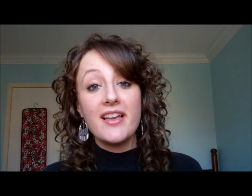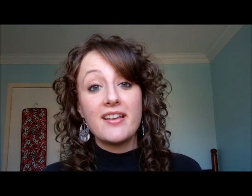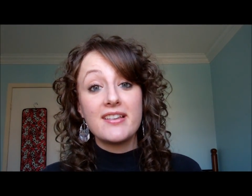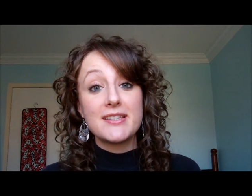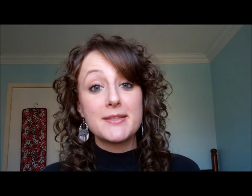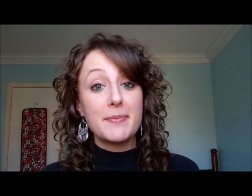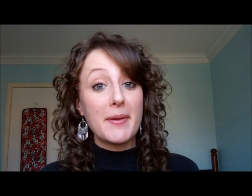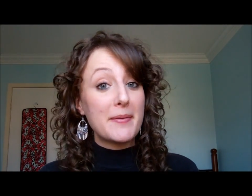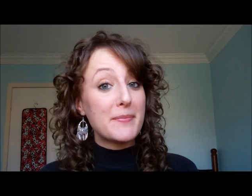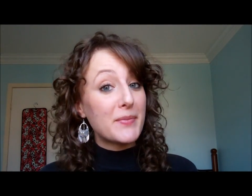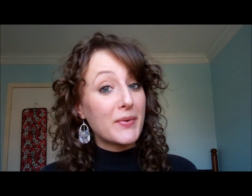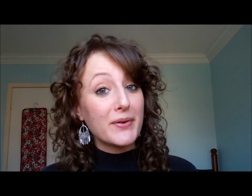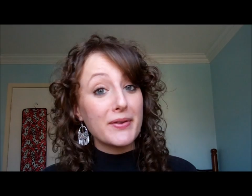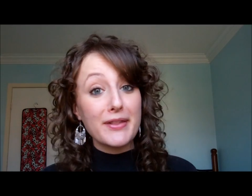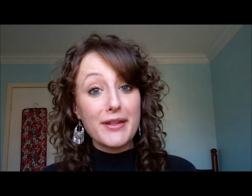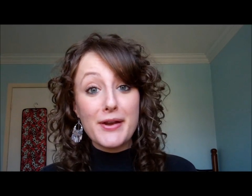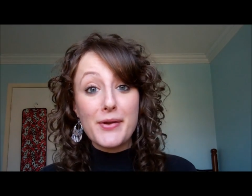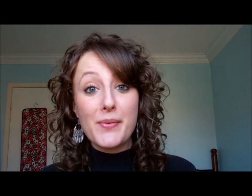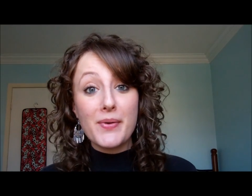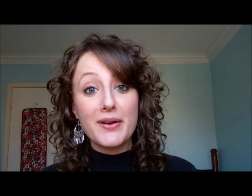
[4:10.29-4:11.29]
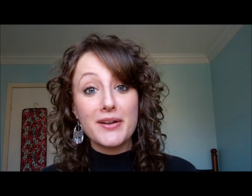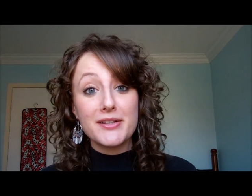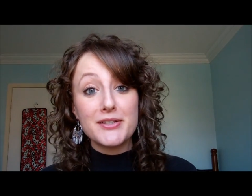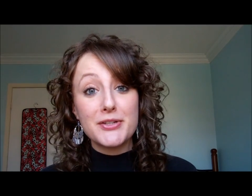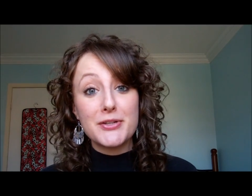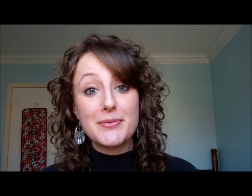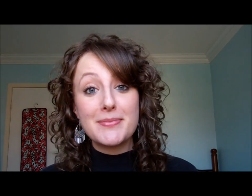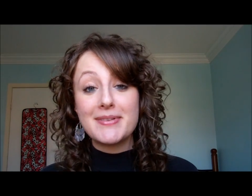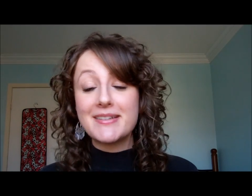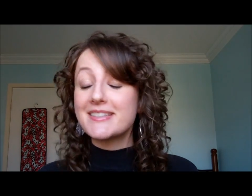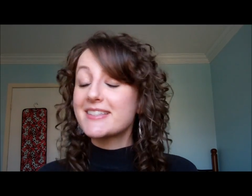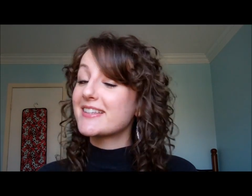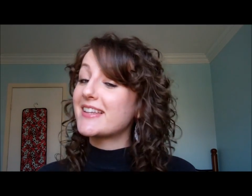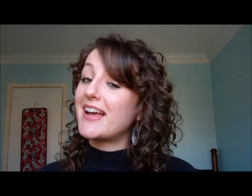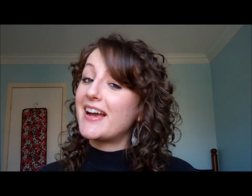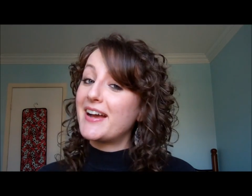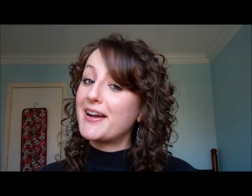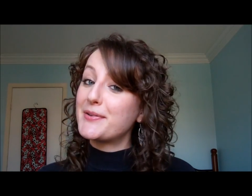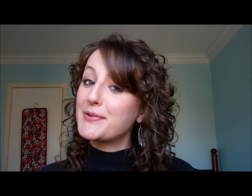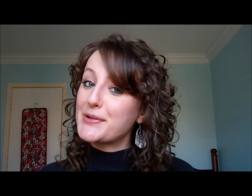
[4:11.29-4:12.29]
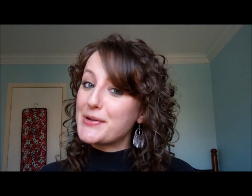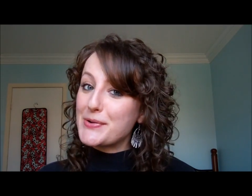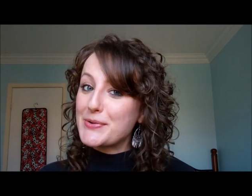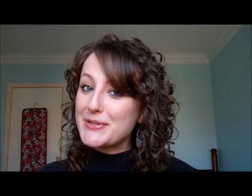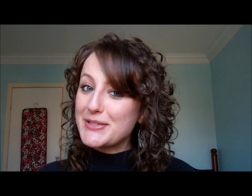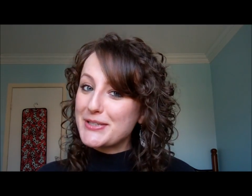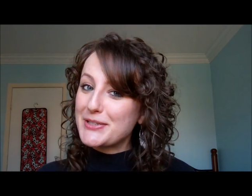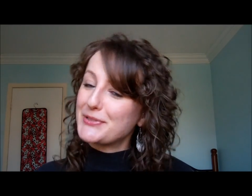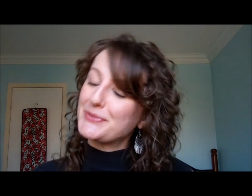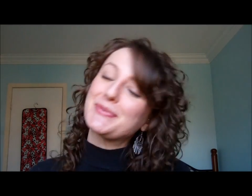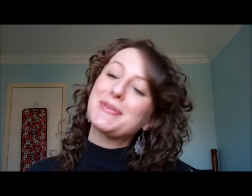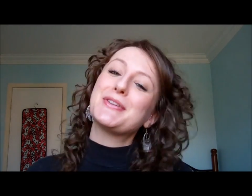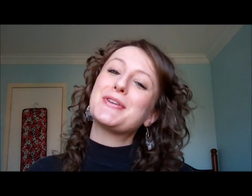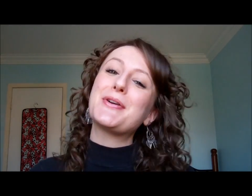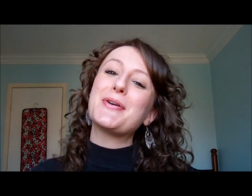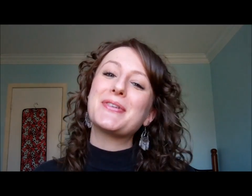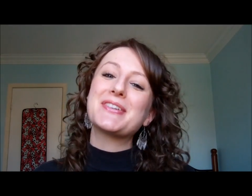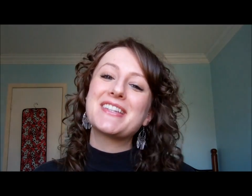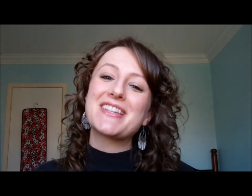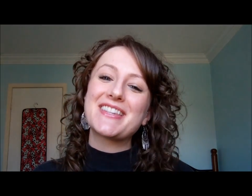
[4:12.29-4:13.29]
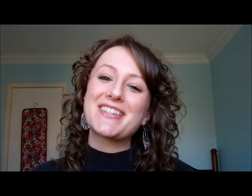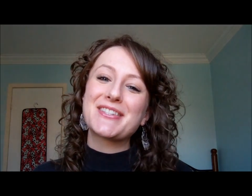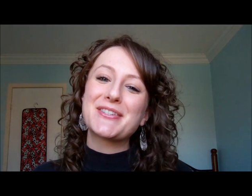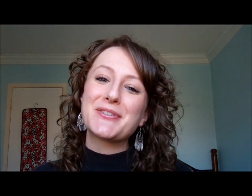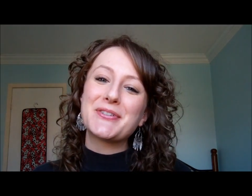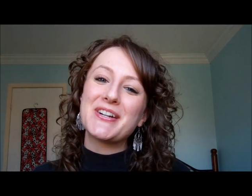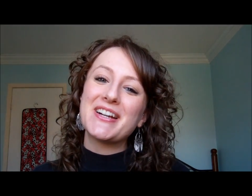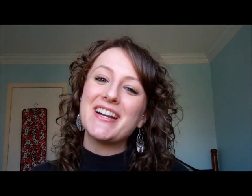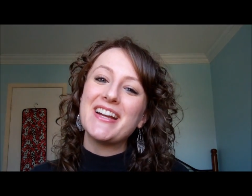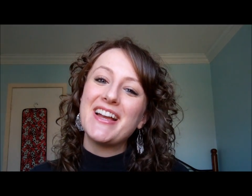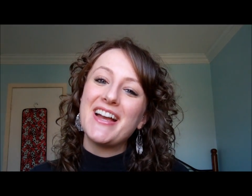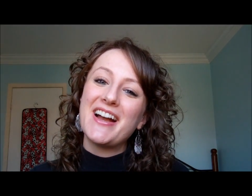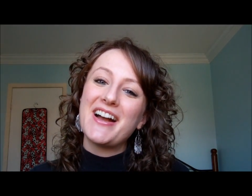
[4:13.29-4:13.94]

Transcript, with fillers: Spent more than I wanted to, but isn't that how it always is when you go into the store?